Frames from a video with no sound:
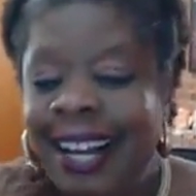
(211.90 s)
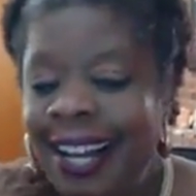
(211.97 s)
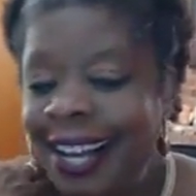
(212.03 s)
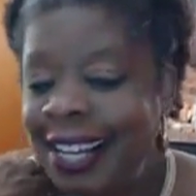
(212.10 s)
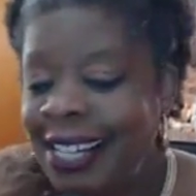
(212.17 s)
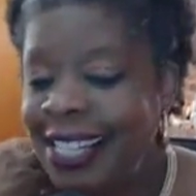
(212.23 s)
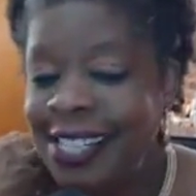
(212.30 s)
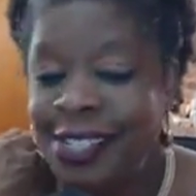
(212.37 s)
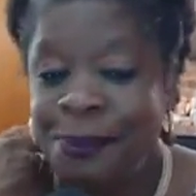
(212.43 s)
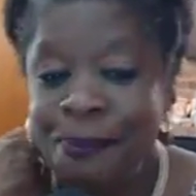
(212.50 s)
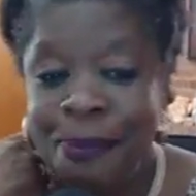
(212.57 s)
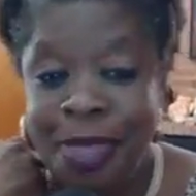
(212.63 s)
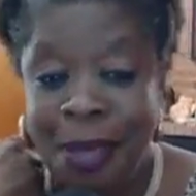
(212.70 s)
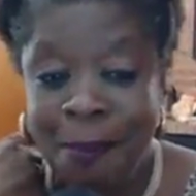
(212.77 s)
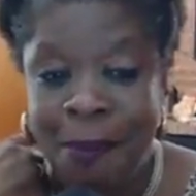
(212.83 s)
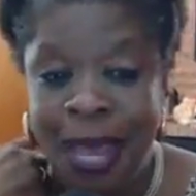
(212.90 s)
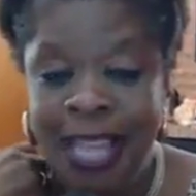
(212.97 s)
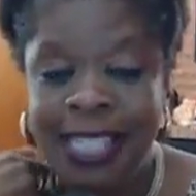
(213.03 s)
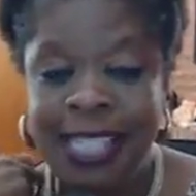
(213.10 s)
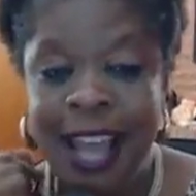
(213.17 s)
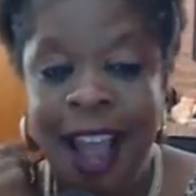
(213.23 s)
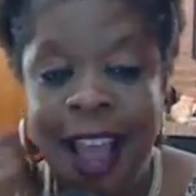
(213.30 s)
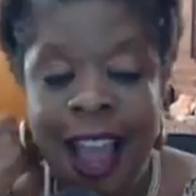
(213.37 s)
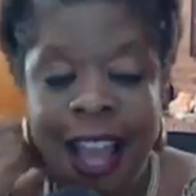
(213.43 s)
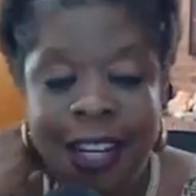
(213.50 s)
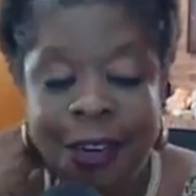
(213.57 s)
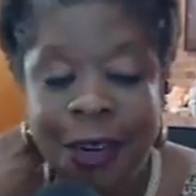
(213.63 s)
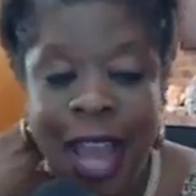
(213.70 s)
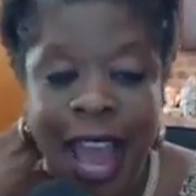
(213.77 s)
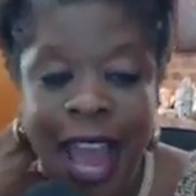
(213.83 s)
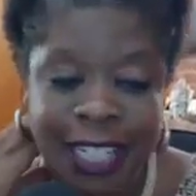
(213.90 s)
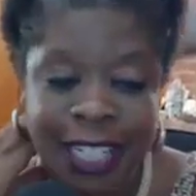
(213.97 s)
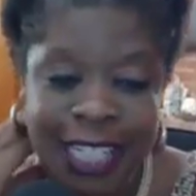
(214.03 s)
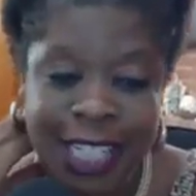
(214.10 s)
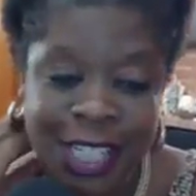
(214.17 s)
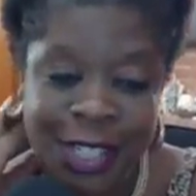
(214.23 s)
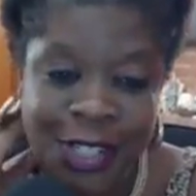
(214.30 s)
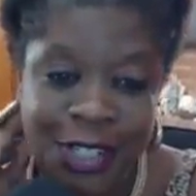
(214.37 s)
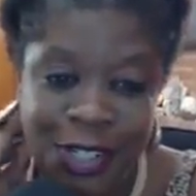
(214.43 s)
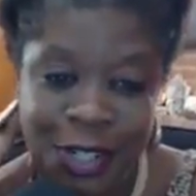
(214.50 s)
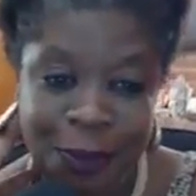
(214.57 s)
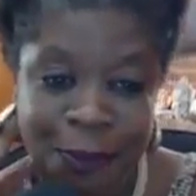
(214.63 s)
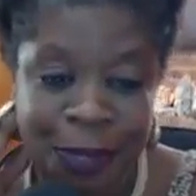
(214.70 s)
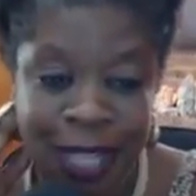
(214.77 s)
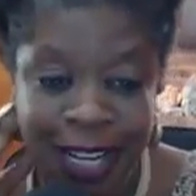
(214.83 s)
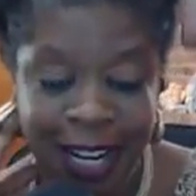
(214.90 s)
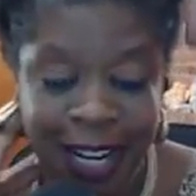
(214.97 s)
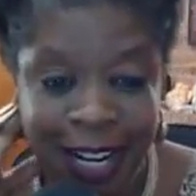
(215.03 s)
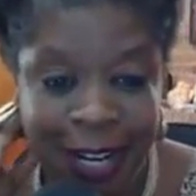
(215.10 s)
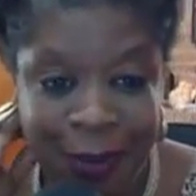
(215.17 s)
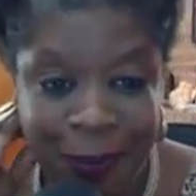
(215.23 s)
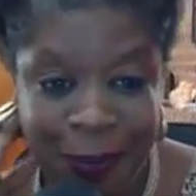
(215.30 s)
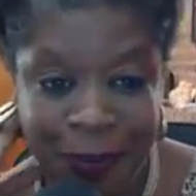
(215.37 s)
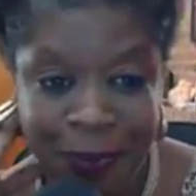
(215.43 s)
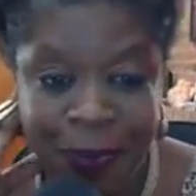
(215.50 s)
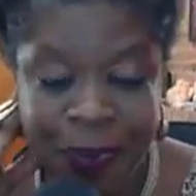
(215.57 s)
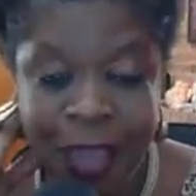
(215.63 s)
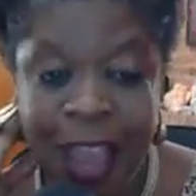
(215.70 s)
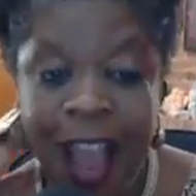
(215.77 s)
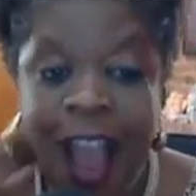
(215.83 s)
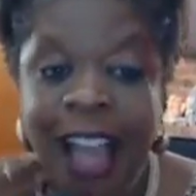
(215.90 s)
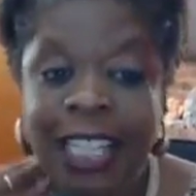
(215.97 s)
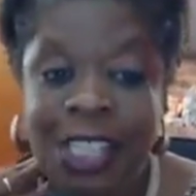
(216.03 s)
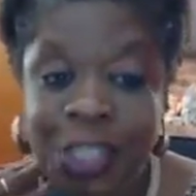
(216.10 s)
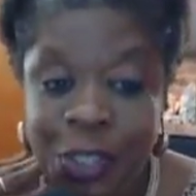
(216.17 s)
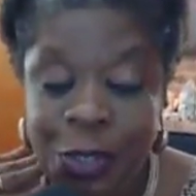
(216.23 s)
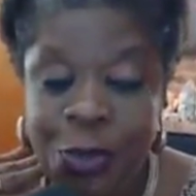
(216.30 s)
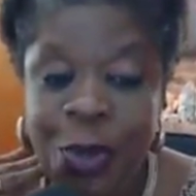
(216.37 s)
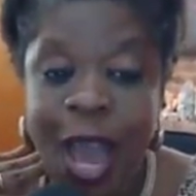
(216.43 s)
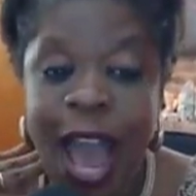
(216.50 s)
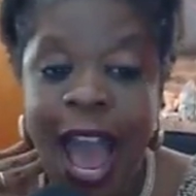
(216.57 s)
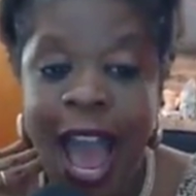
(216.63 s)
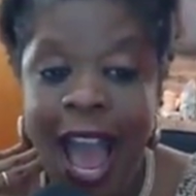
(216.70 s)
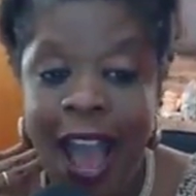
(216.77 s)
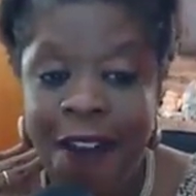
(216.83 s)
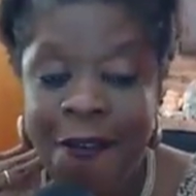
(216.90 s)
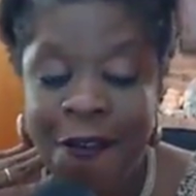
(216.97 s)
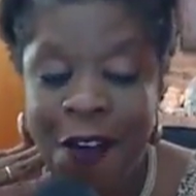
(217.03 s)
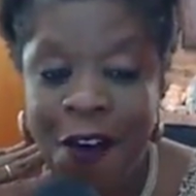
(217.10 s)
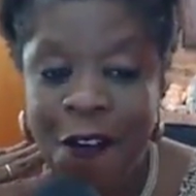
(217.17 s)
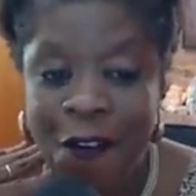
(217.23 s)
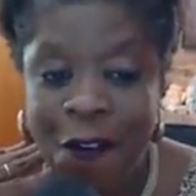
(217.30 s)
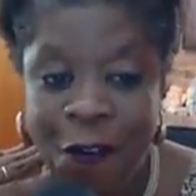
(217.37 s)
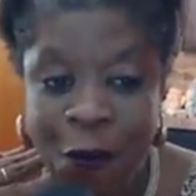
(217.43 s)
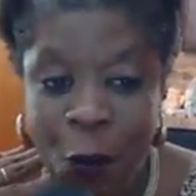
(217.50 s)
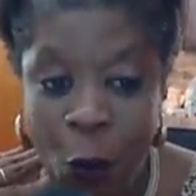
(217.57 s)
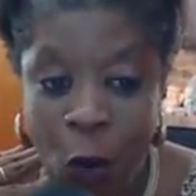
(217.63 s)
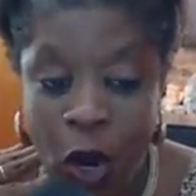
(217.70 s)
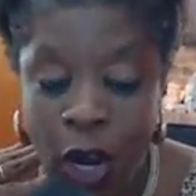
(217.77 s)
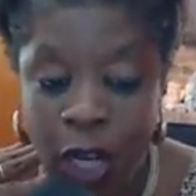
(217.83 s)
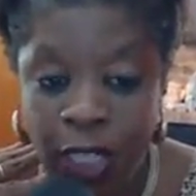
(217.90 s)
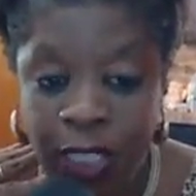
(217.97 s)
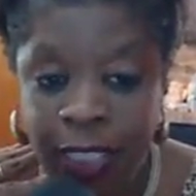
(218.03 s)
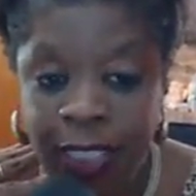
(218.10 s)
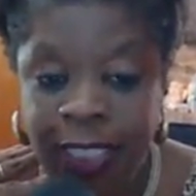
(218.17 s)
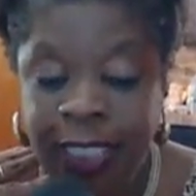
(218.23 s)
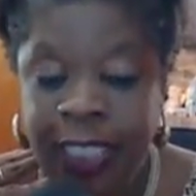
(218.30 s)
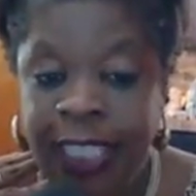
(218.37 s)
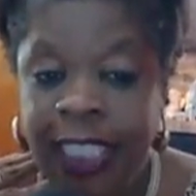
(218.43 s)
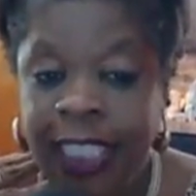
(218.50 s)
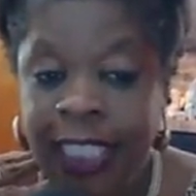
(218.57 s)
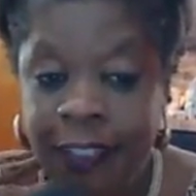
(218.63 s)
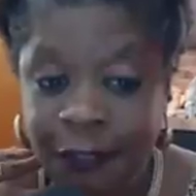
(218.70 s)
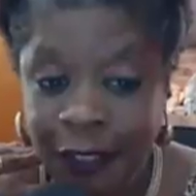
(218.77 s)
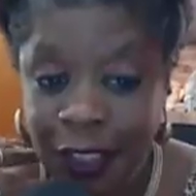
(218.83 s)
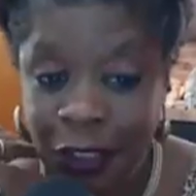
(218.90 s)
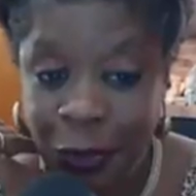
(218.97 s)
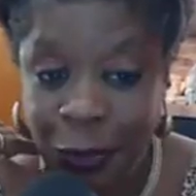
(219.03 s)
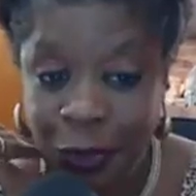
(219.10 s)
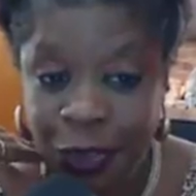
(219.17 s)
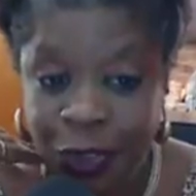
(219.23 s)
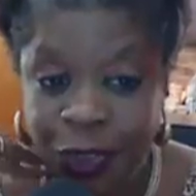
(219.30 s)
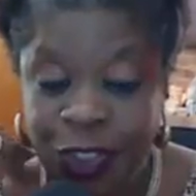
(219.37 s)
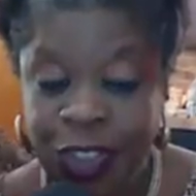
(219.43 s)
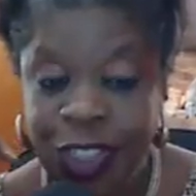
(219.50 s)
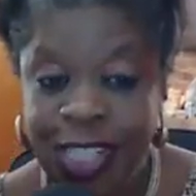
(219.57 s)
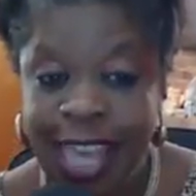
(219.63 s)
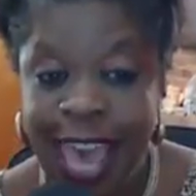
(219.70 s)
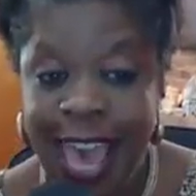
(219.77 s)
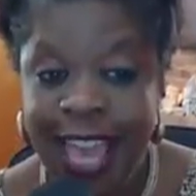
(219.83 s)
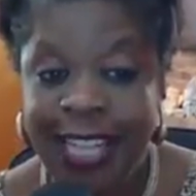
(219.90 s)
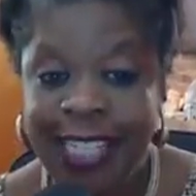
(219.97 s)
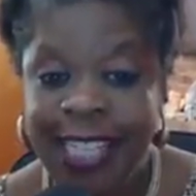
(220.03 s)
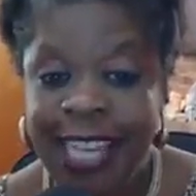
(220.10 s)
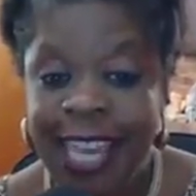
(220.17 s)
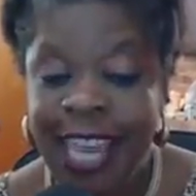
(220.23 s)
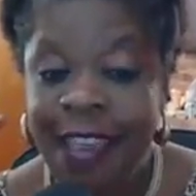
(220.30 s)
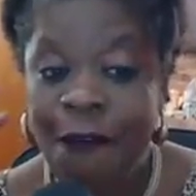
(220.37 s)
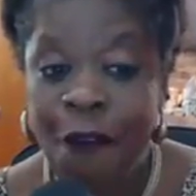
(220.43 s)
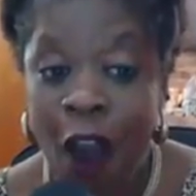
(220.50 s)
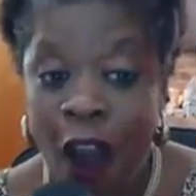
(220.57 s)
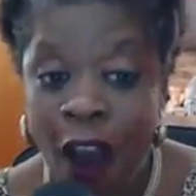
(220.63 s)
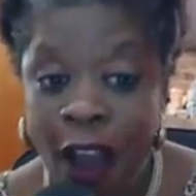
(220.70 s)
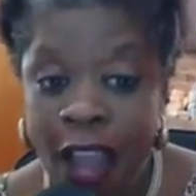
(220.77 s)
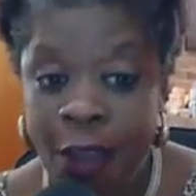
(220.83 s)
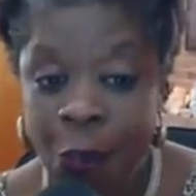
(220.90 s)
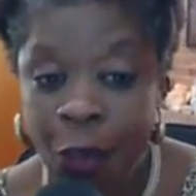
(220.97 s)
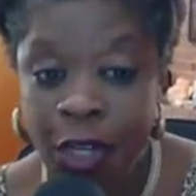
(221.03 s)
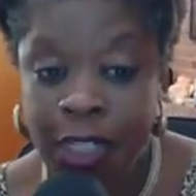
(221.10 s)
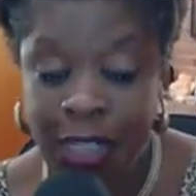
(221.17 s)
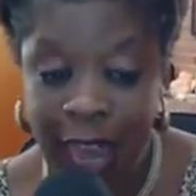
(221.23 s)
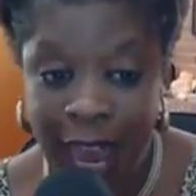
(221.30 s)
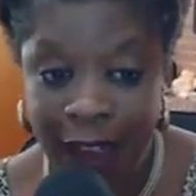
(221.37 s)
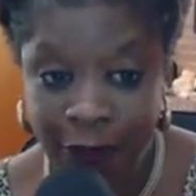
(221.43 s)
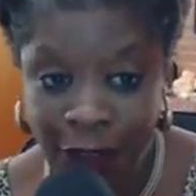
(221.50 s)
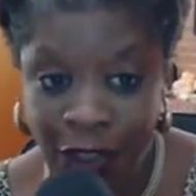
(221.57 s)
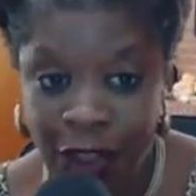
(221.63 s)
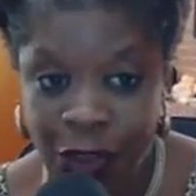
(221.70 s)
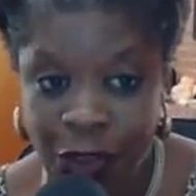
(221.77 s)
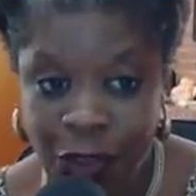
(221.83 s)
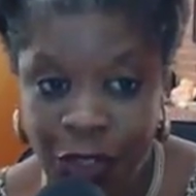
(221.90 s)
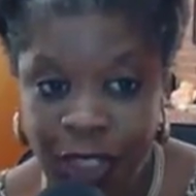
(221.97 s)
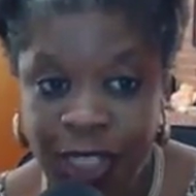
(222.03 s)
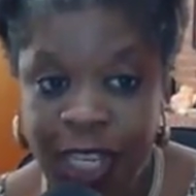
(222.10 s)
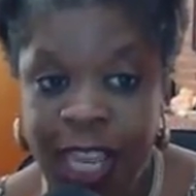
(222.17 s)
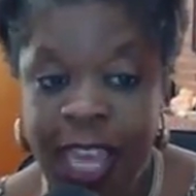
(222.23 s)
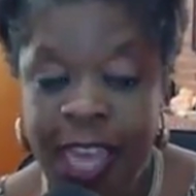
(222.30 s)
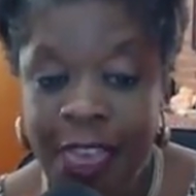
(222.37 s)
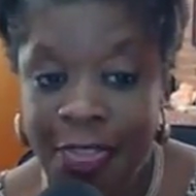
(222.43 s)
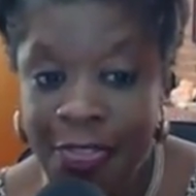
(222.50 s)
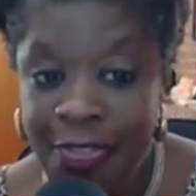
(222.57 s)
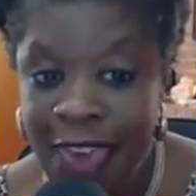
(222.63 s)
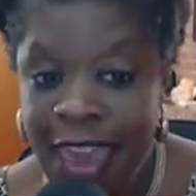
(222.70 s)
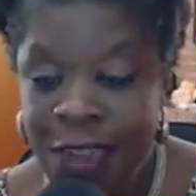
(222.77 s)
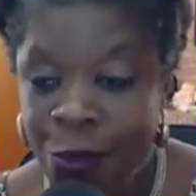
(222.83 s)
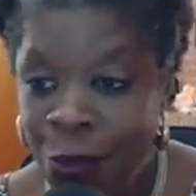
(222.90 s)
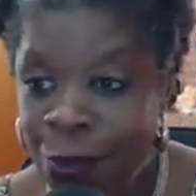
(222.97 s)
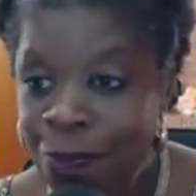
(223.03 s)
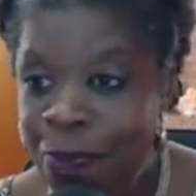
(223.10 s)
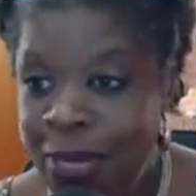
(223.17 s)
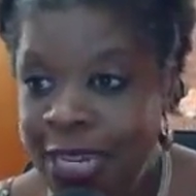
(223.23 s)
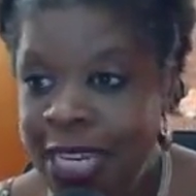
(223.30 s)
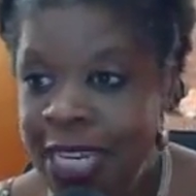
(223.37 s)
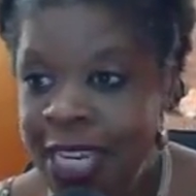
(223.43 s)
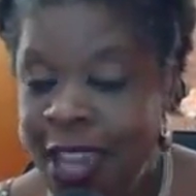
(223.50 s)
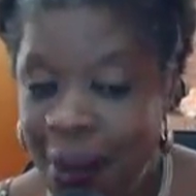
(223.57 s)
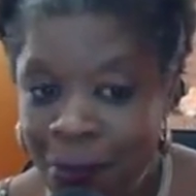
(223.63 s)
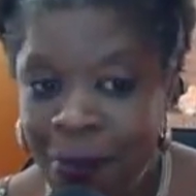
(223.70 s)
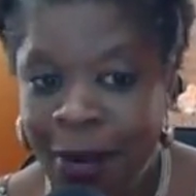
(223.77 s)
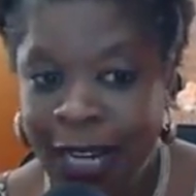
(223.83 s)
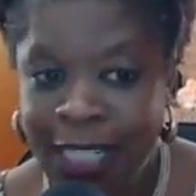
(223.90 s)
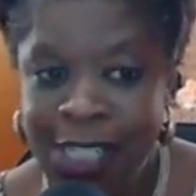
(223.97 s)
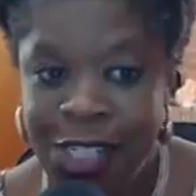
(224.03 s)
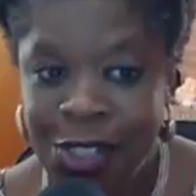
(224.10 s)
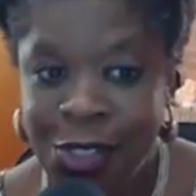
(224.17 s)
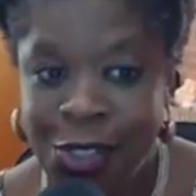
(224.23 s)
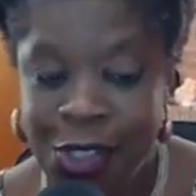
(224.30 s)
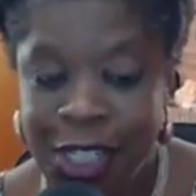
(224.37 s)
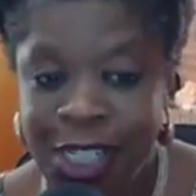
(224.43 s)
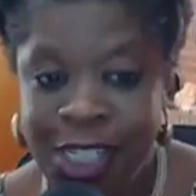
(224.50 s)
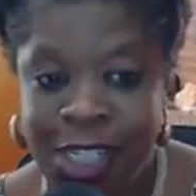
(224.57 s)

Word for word: uh, he's the best. I, I don't have any children, but um, I do have four individuals that if I were to have children, they would be my children.